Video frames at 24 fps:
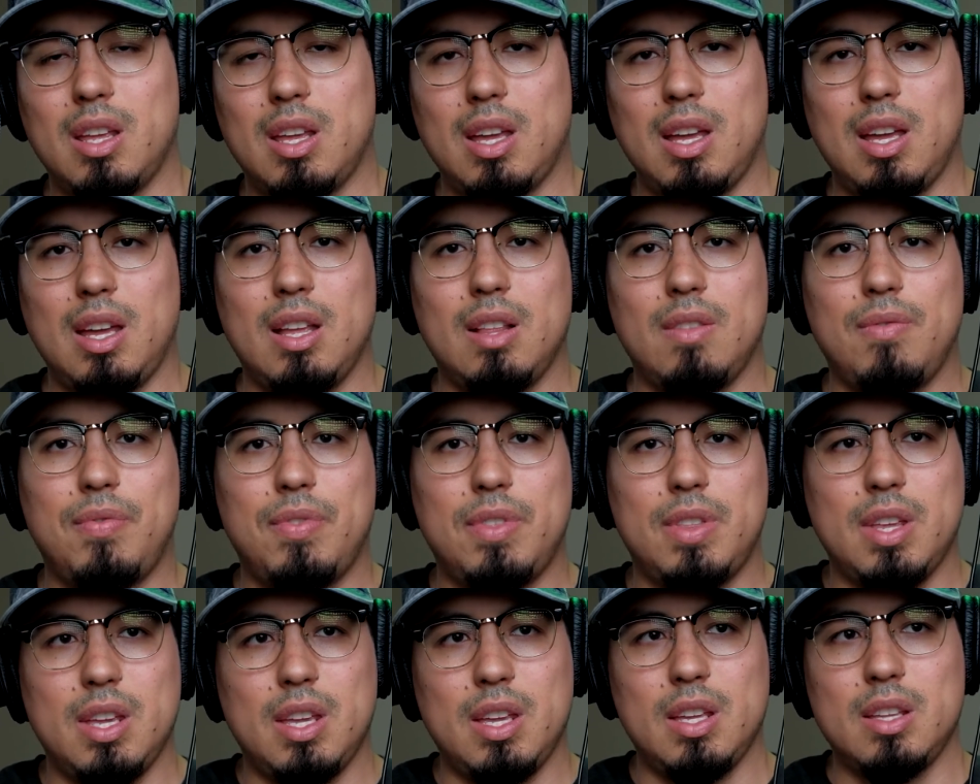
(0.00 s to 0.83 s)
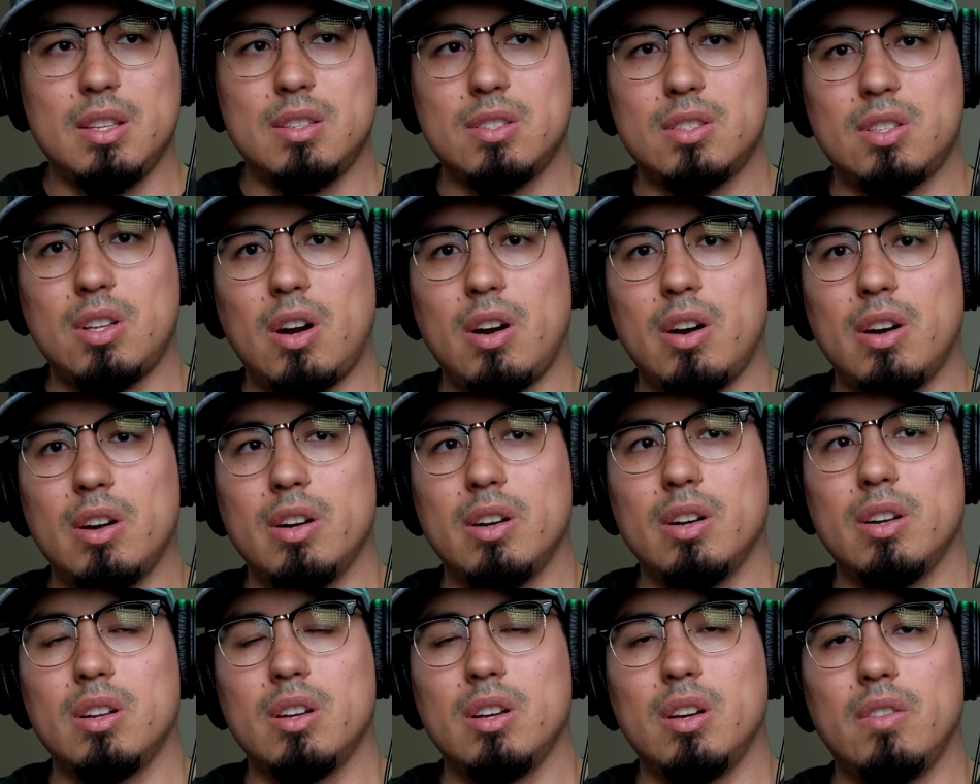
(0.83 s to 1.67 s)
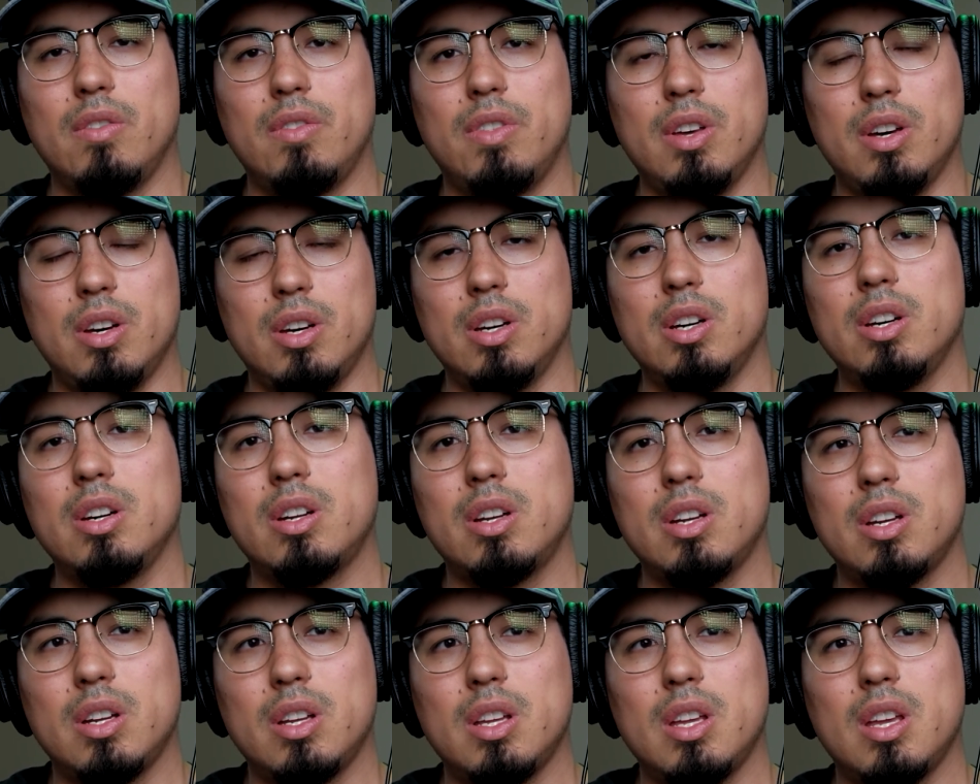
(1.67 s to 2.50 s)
at the start of the hook,